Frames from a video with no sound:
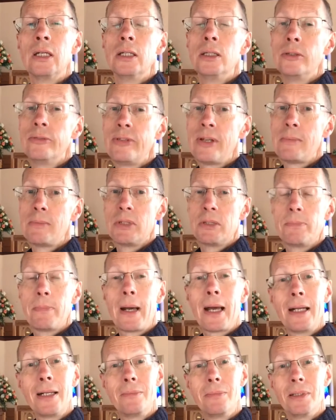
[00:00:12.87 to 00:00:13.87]
In the famous
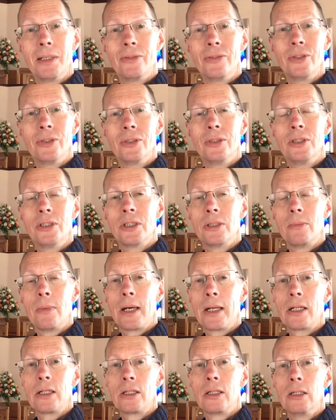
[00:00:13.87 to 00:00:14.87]
parable of the Good
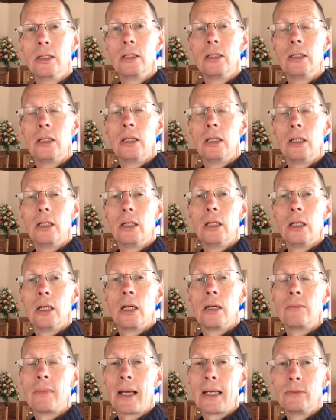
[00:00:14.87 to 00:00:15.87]
Samaritan,
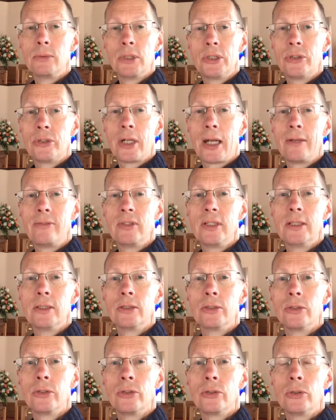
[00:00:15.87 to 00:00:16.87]
a man was travelling
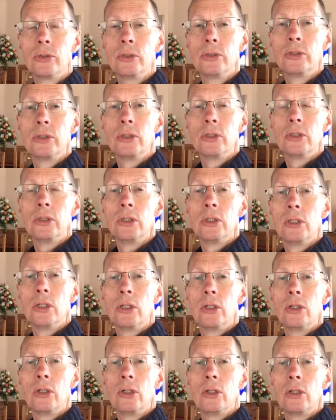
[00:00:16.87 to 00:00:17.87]
on the road
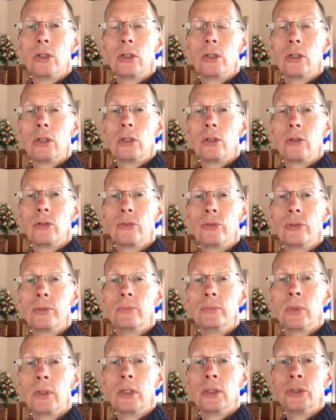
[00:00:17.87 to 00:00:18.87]

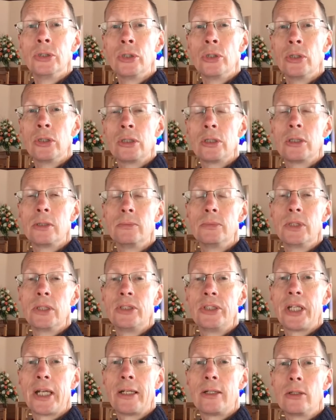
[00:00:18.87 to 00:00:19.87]
from Jerusalem to
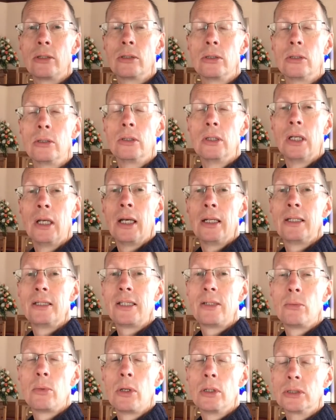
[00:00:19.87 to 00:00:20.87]
Jericho. And as
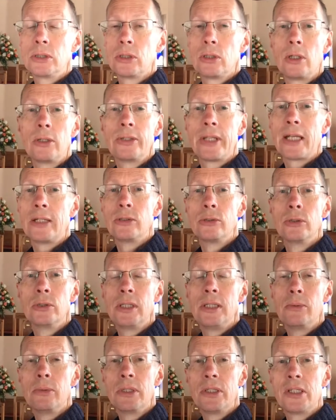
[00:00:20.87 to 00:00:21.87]
he walked along that road,
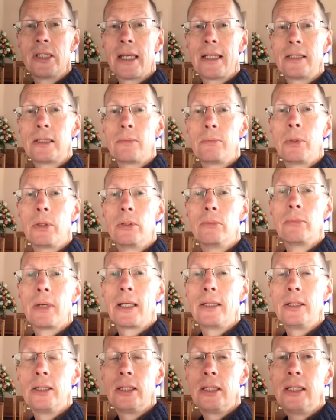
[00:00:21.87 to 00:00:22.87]
he was set upon
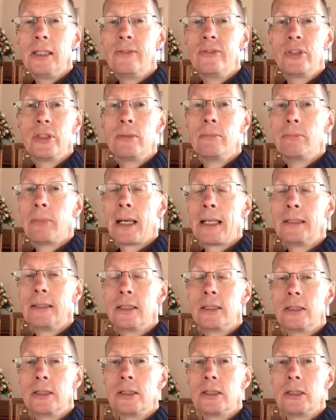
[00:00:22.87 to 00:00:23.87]
by thieves and
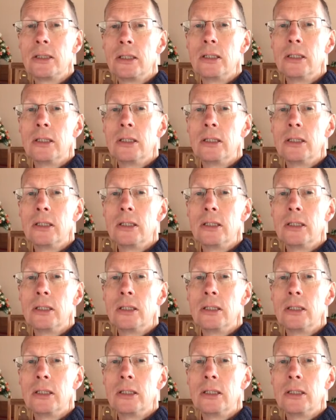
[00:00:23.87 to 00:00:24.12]
bandits.